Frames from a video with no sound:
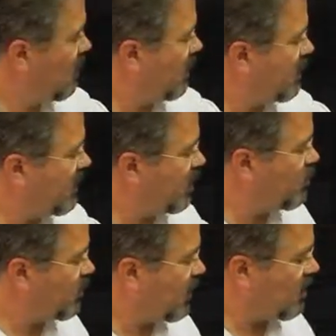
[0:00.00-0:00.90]
And again,
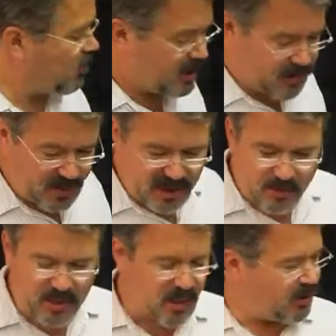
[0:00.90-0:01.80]
we're now going to be
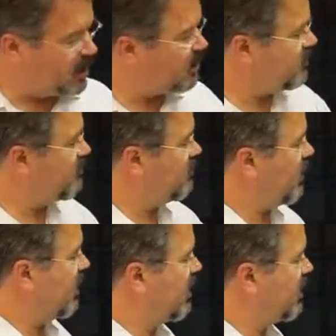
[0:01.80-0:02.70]
comparing
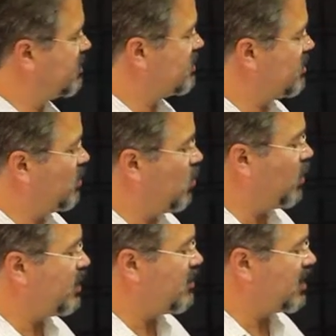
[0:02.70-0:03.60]
against
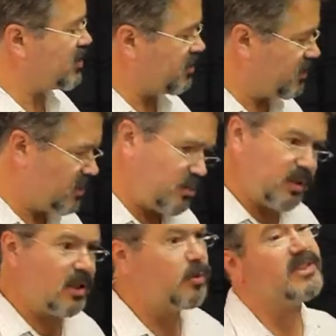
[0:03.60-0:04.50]
what we measured
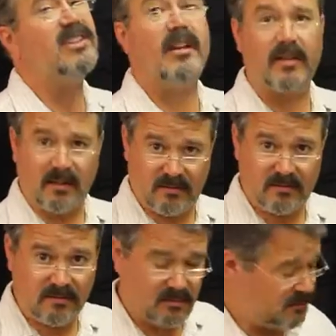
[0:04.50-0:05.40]
when there was nothing
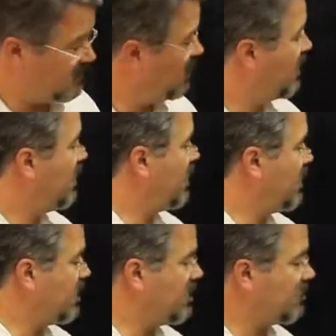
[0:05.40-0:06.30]

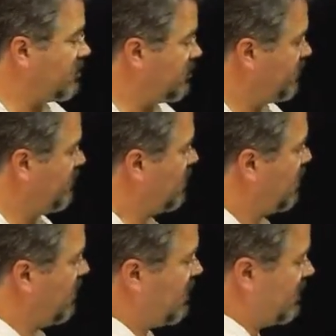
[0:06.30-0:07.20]
in the